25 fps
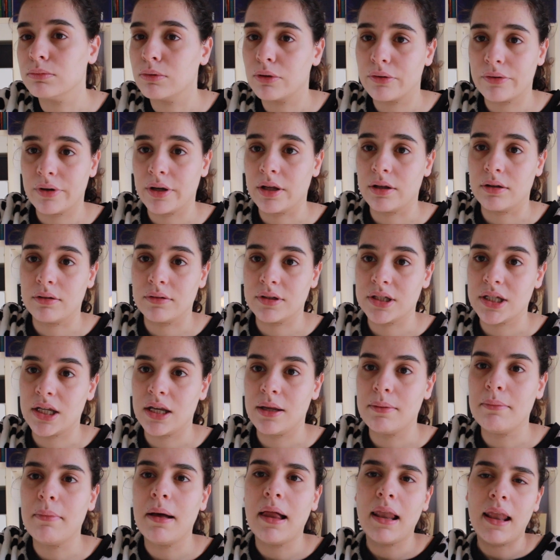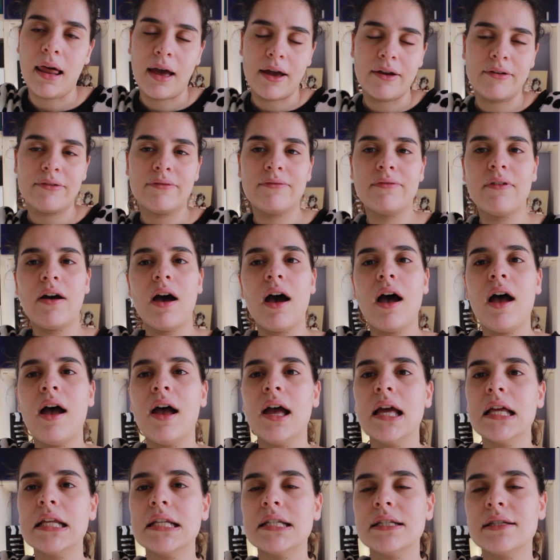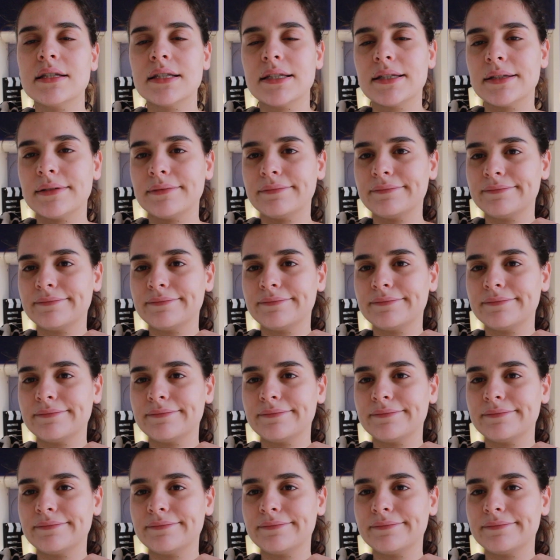morning routine in my life, and